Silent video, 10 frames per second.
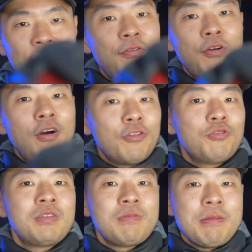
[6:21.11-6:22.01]
for all
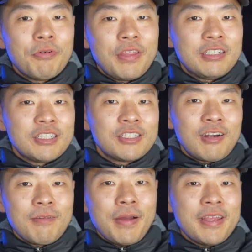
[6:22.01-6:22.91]
those people that just
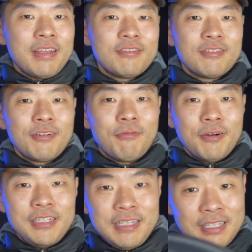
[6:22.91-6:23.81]
started biking during
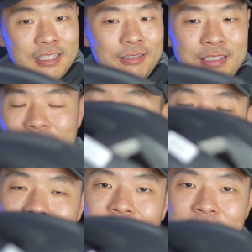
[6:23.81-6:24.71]
quarantine, this
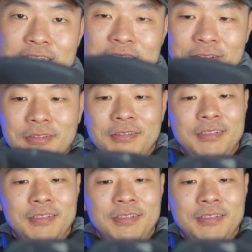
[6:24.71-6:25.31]
is a good deal.